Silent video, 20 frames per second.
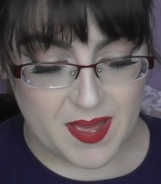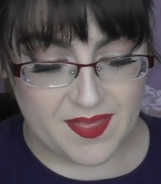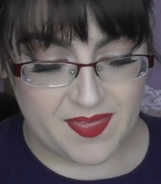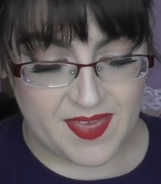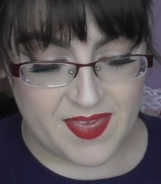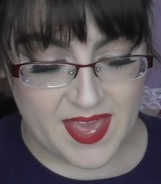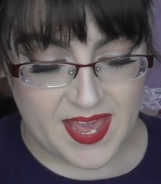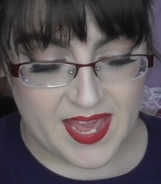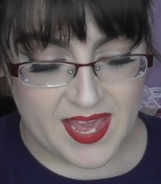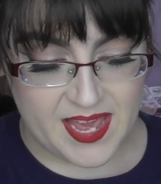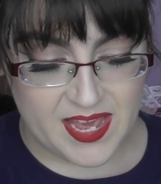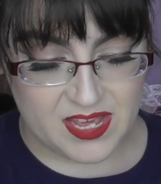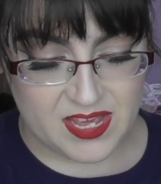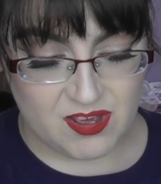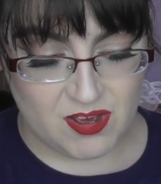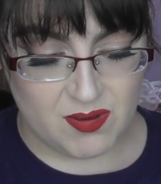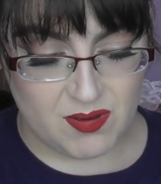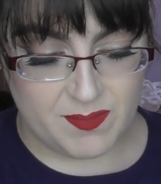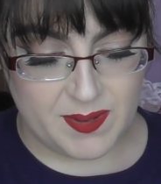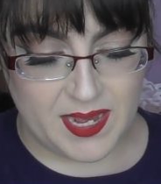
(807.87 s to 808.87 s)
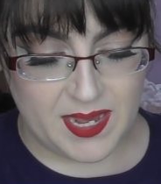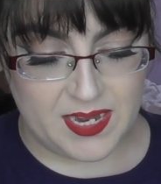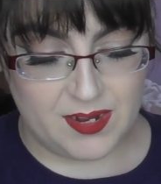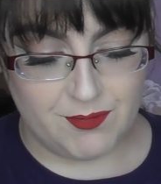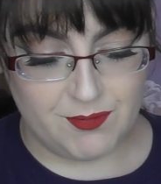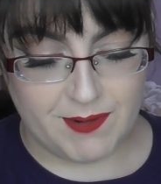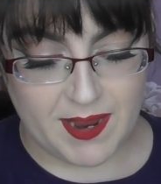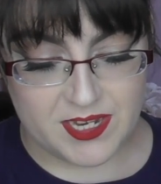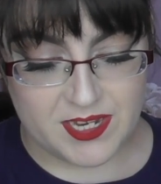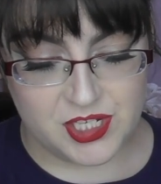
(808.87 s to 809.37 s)
They come in a
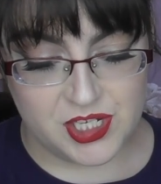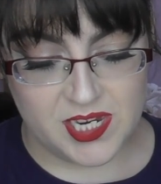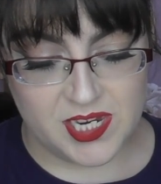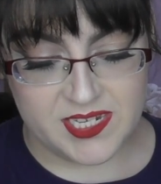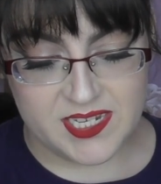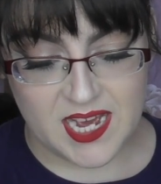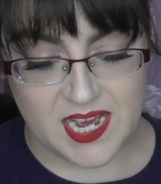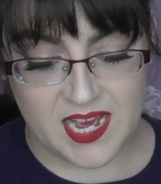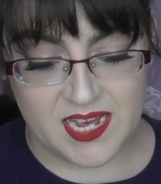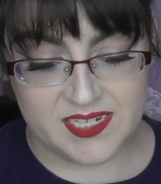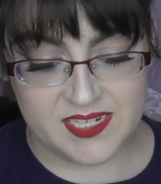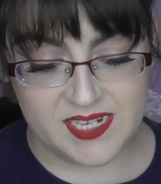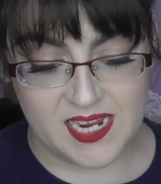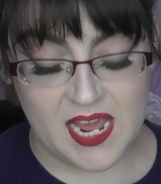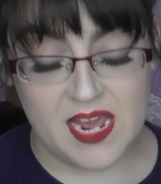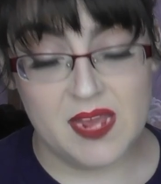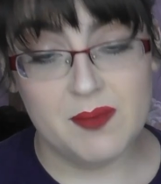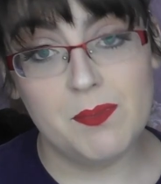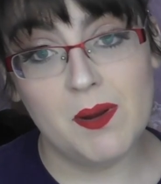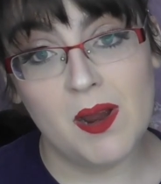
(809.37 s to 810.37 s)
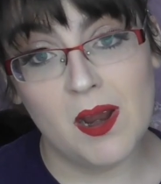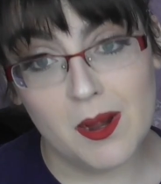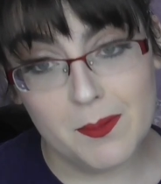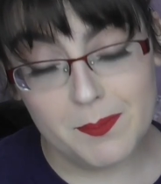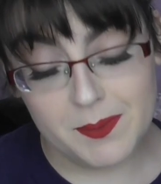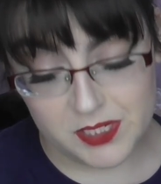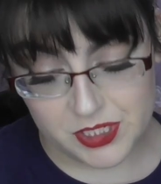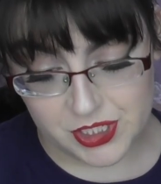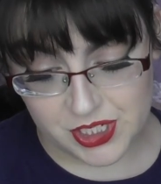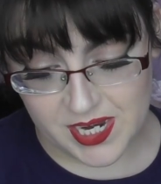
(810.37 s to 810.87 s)
red shade and a
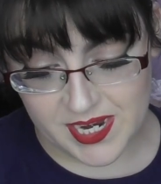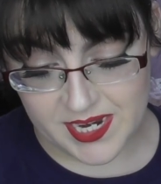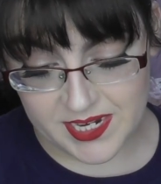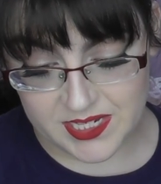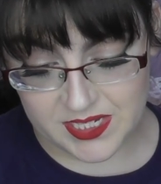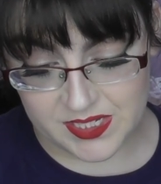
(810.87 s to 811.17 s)
purple shade,